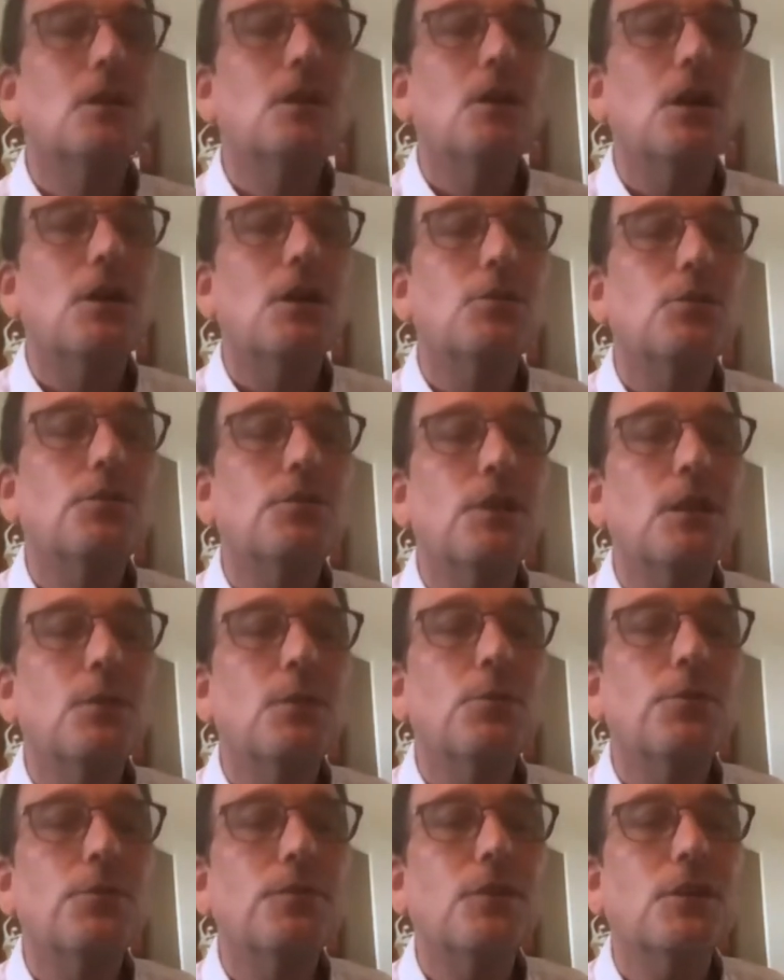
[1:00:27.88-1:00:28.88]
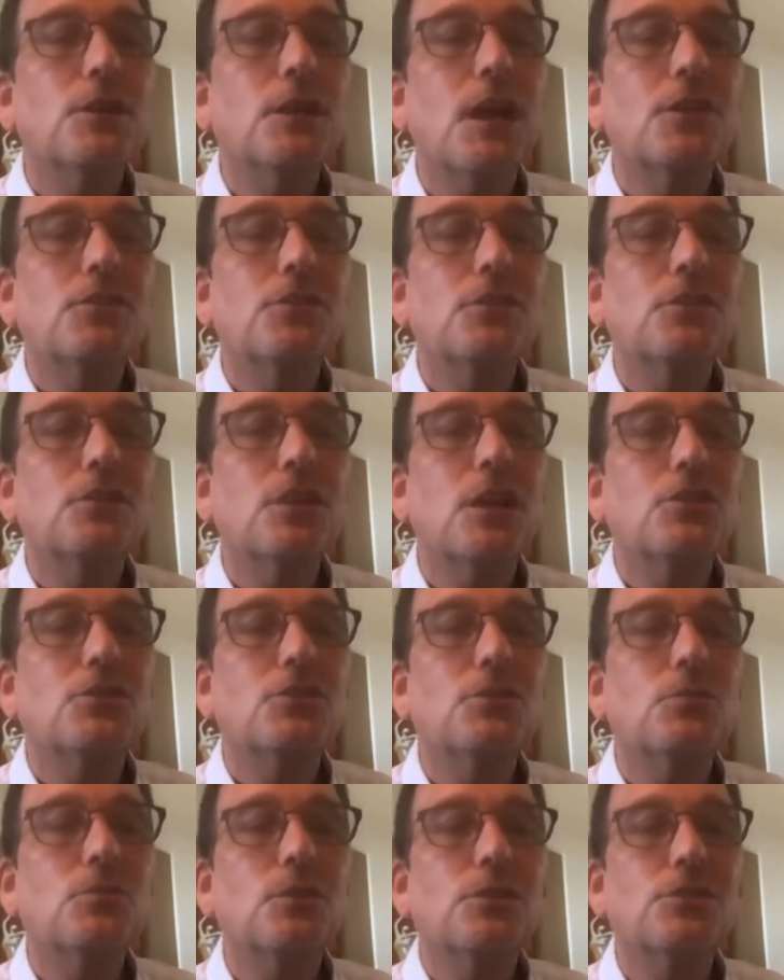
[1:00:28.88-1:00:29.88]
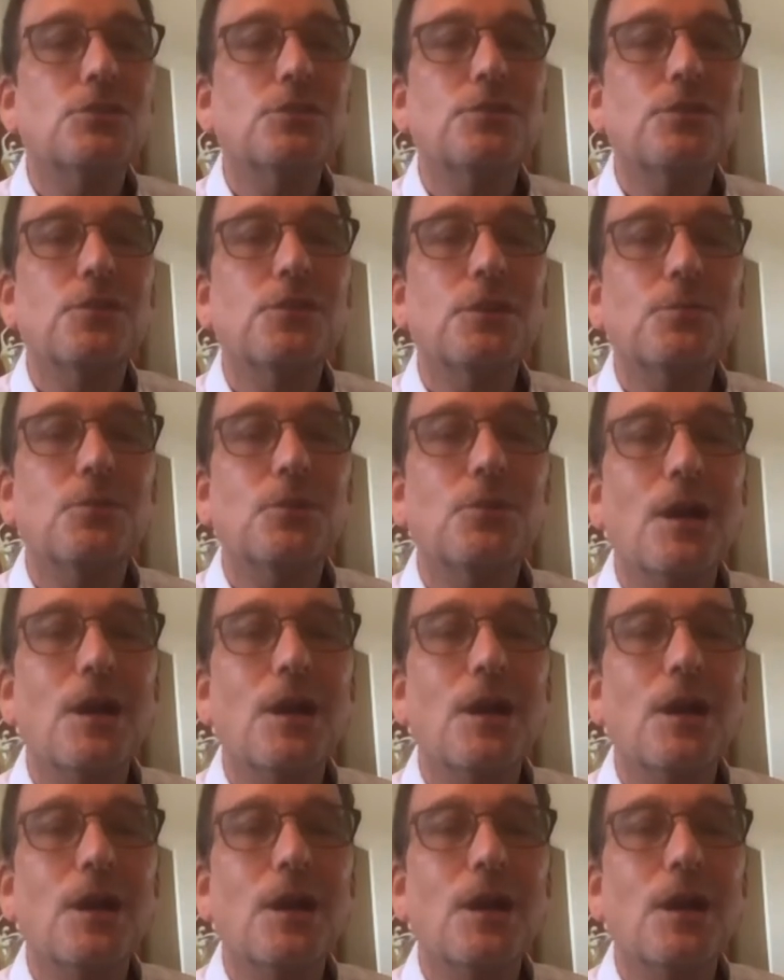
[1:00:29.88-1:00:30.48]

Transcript: Are you available for consultation? What's your phone number?